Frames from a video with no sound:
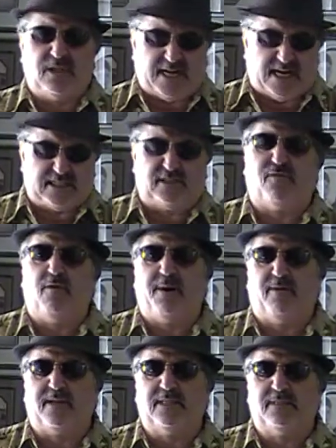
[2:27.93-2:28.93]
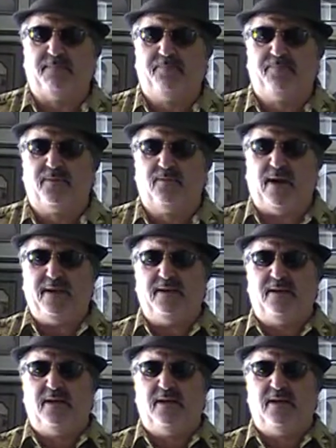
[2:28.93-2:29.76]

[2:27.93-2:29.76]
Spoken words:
taxes for Americans? Right?